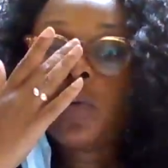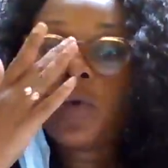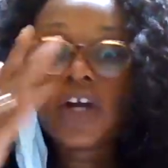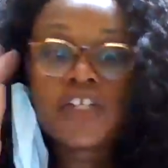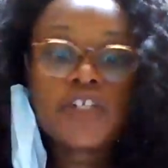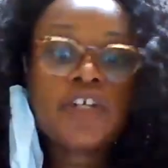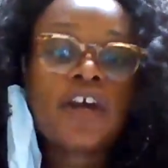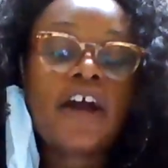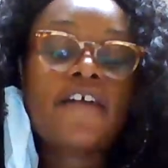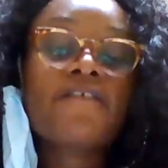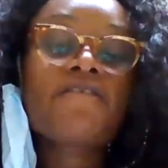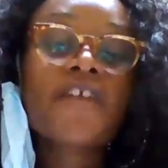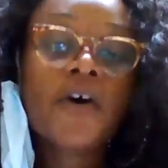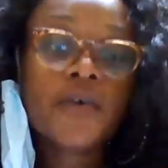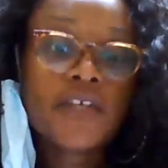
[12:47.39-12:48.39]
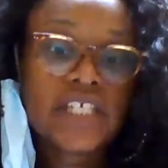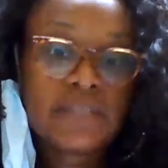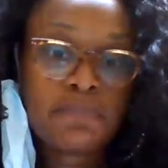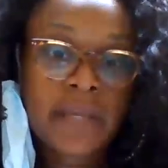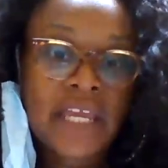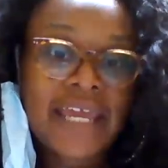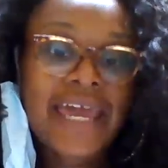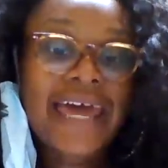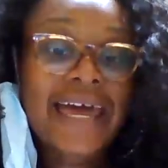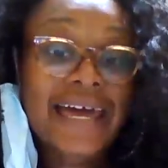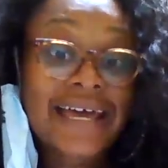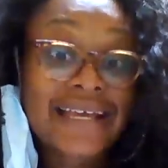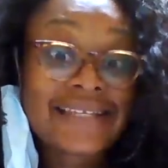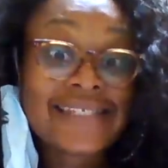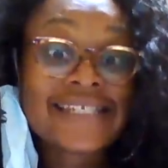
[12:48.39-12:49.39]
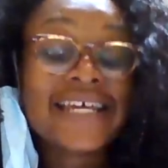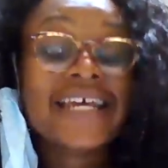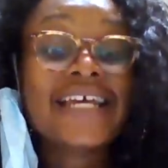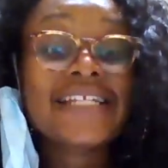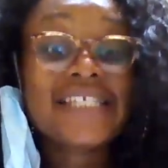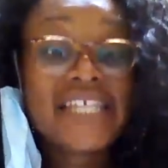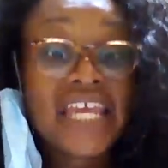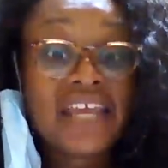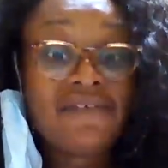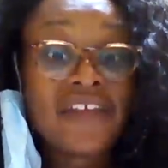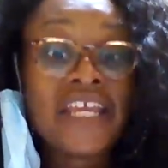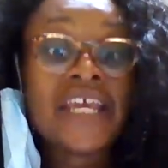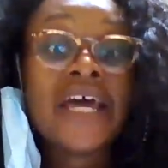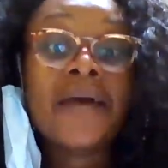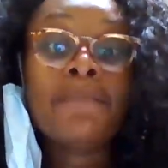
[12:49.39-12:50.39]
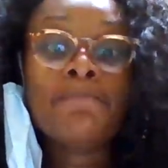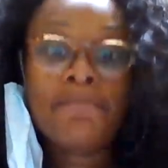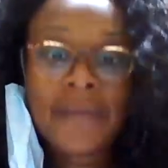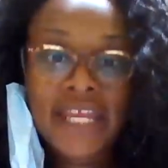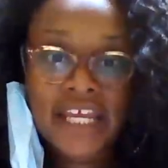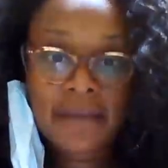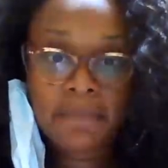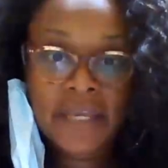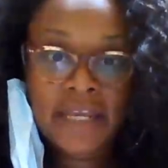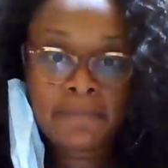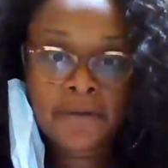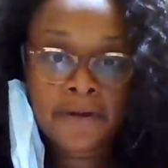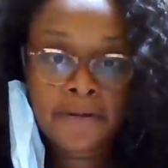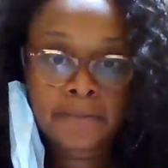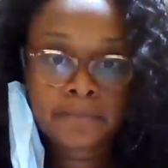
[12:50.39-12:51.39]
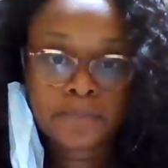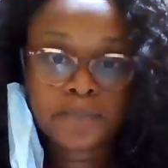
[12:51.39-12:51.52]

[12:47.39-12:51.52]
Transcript: What should our focus be as TV media people?